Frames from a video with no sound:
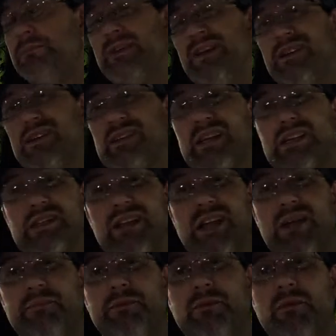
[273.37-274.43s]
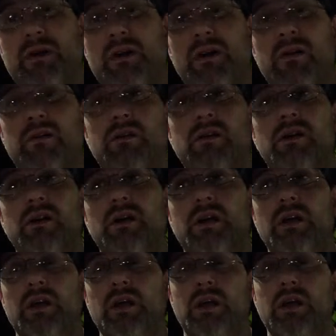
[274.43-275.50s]
till 6 a.m. tomorrow,
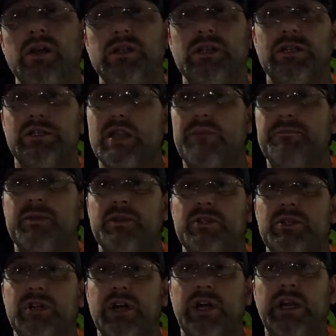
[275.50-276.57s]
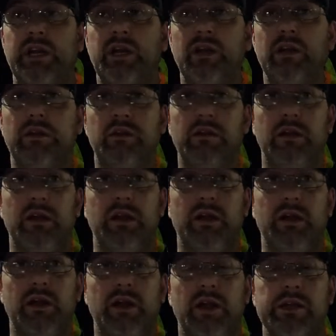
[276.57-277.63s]
just up the street.
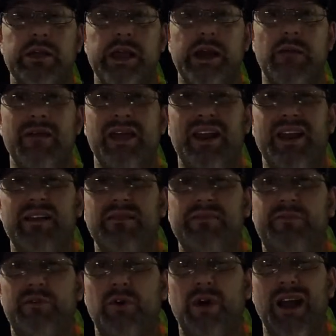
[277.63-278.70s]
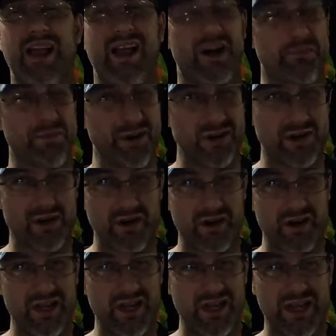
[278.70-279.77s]
And then I'm heading for
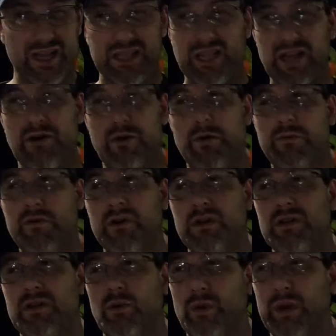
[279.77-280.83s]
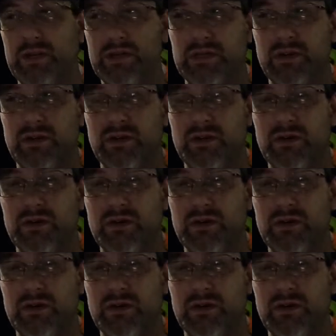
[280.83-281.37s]
Albuquerque and then over to Windsor.